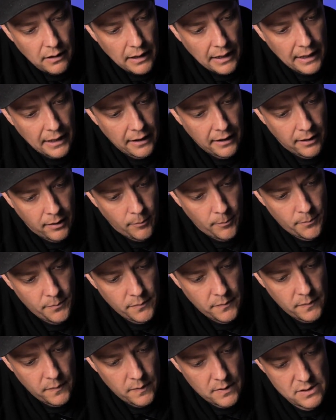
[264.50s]

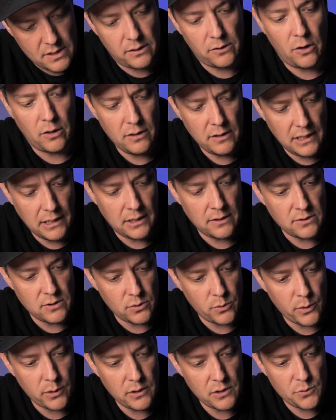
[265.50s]
There's a lot that you can
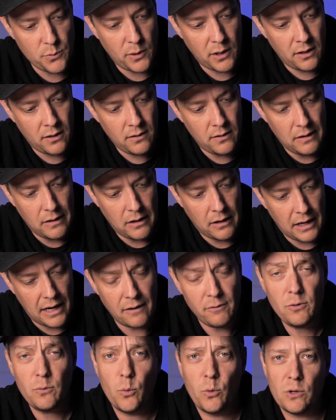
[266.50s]
do in this one. I
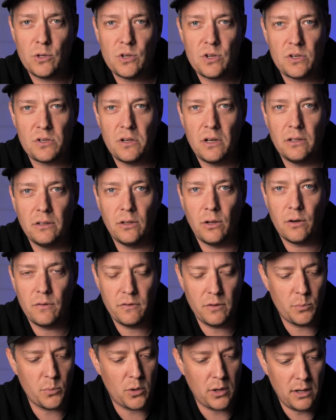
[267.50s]
haven't watched a lot of
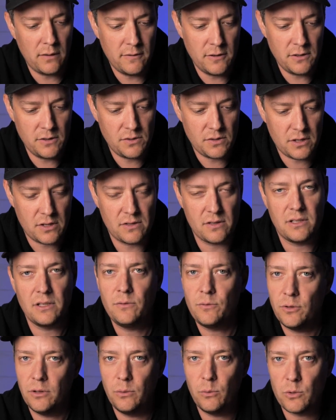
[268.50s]
the previews because I
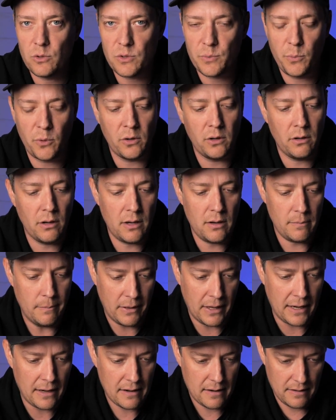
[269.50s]
didn't really want to spoil it,
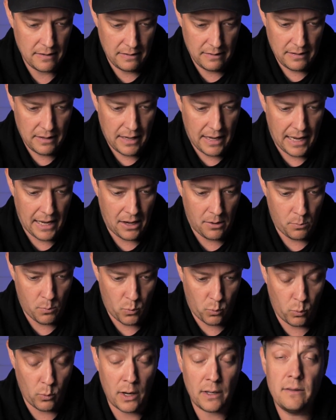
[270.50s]
but
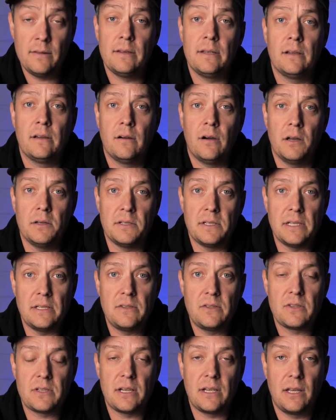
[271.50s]
one thing I
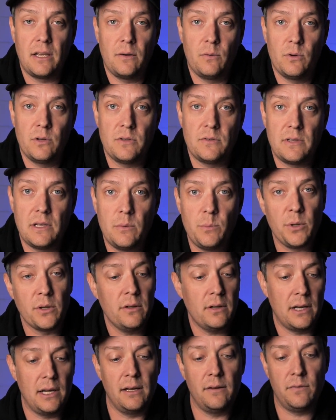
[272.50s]
did see was the
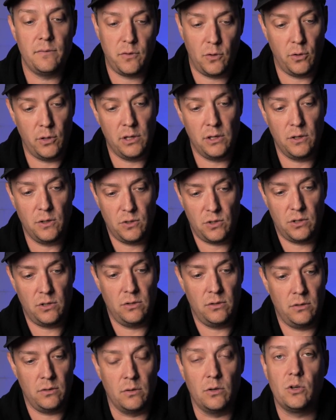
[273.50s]
ability for you
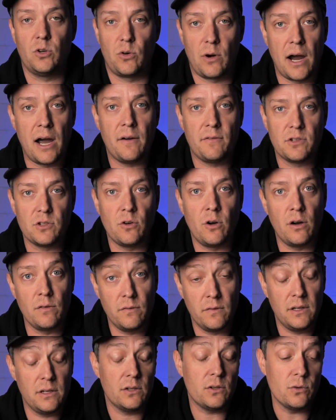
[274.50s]
to craft your
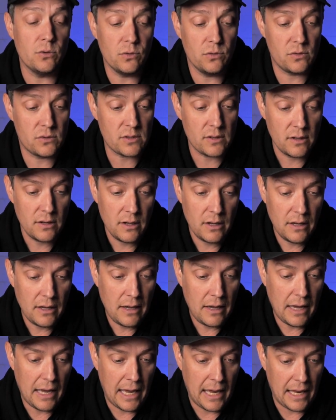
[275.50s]
own vehicles,
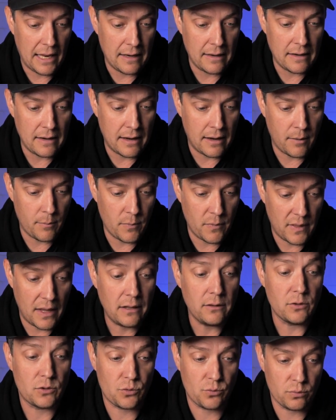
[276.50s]
and
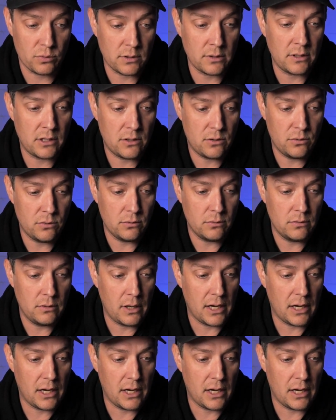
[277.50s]
that looks really cool.